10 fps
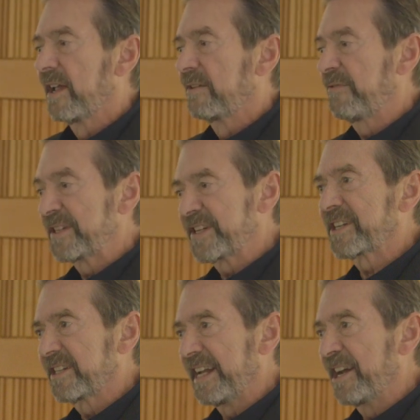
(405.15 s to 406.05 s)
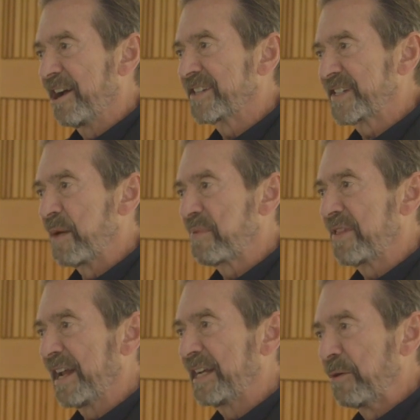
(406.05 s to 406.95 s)
physically on
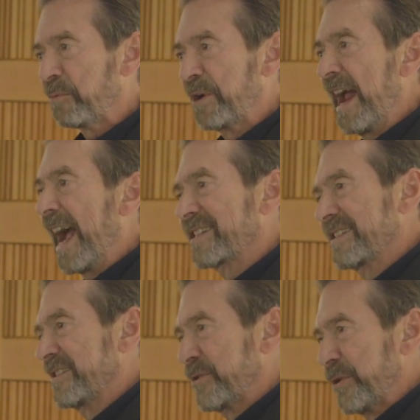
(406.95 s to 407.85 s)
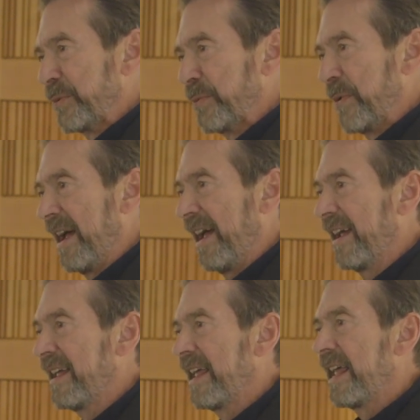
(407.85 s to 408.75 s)
something, it reacts a certain
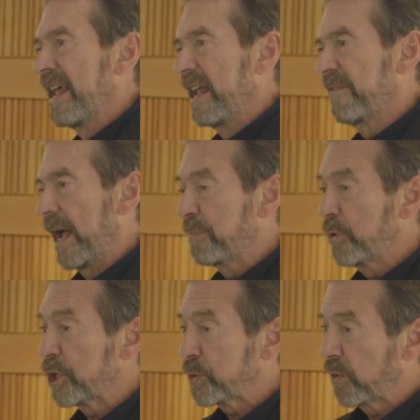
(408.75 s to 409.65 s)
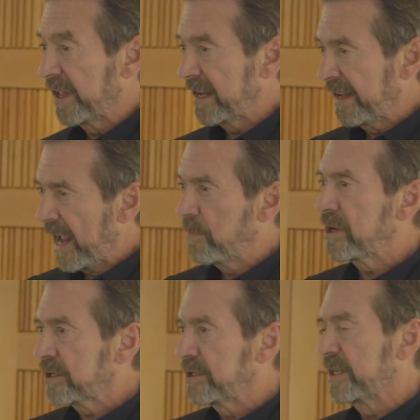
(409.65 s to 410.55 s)
way. If I push with a
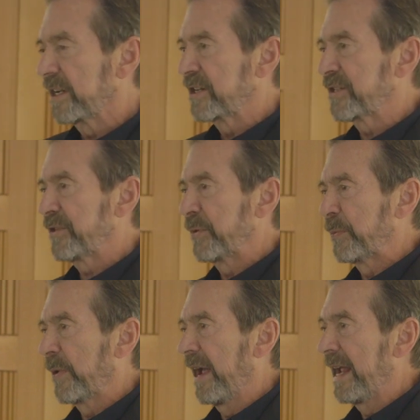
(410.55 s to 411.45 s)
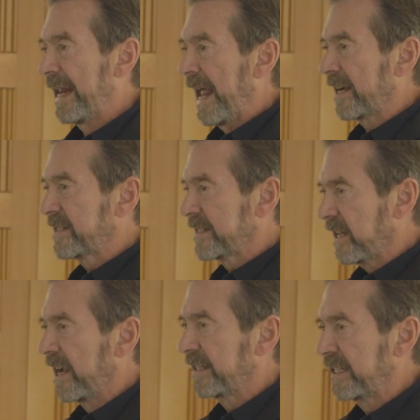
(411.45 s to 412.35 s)
chemical in a certain way, it acts
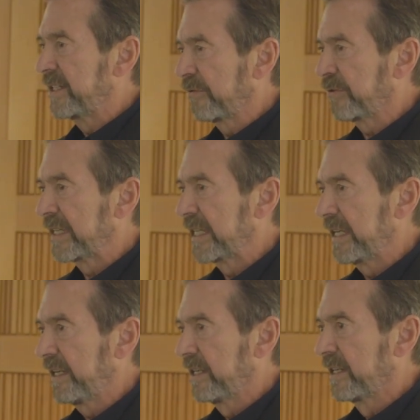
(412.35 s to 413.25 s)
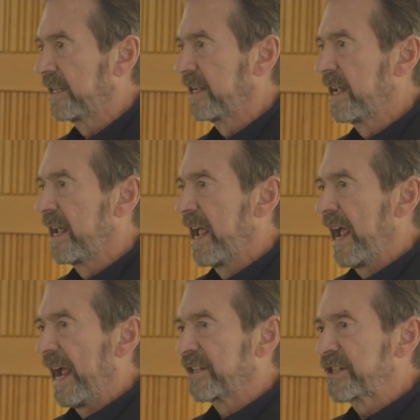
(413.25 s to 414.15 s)
slightly differently.
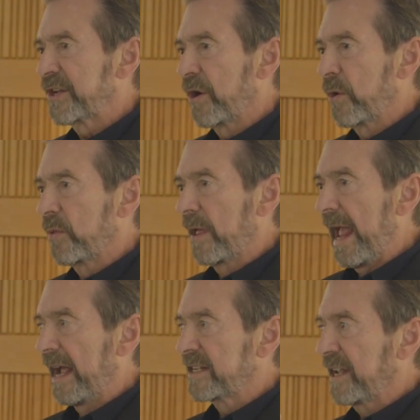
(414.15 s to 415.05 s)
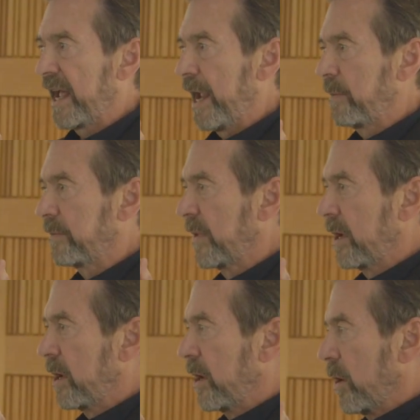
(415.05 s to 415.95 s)
And so as I'm
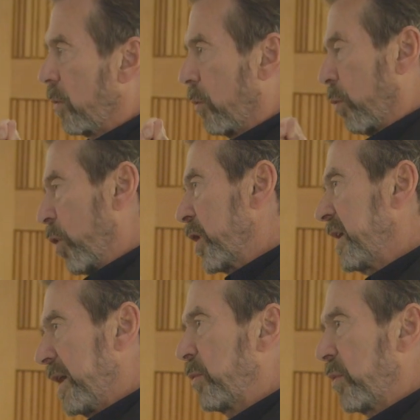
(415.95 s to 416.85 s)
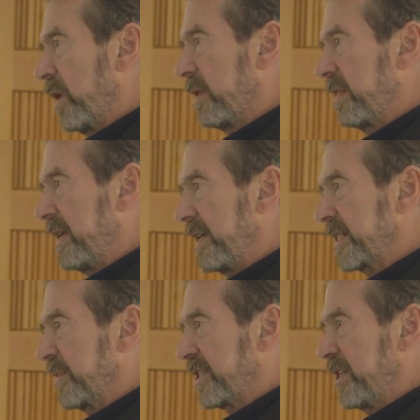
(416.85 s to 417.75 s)
working with
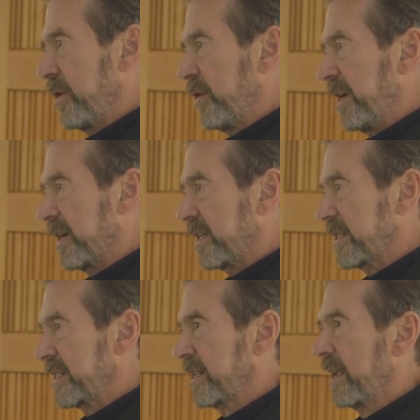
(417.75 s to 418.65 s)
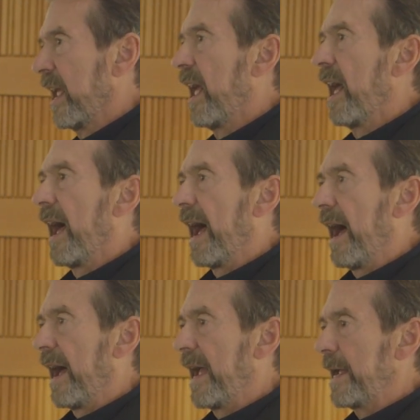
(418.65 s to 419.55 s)
these materials,
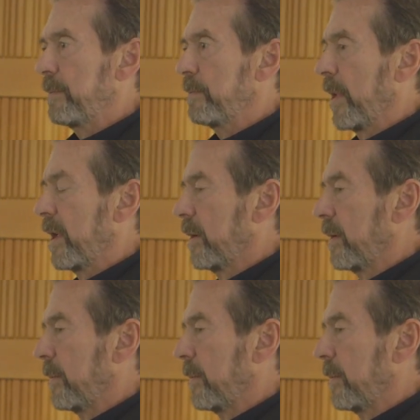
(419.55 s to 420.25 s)
I'm